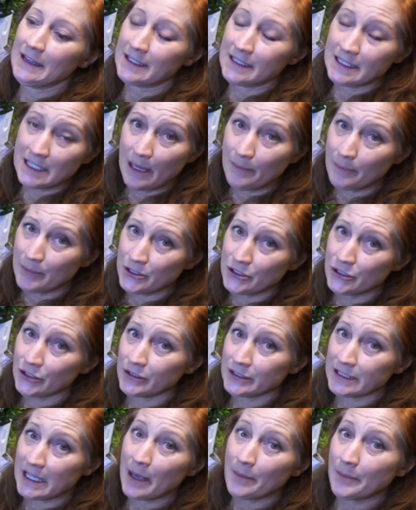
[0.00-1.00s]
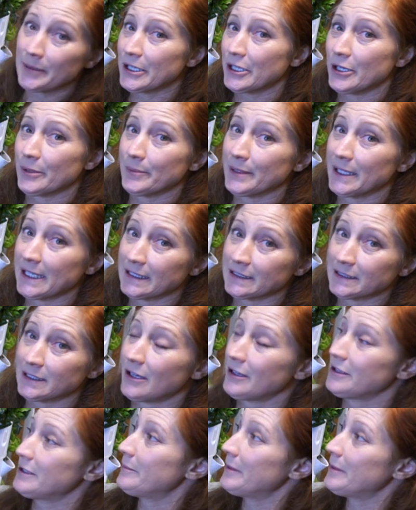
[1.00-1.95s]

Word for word: the temperatures, how big your plants are.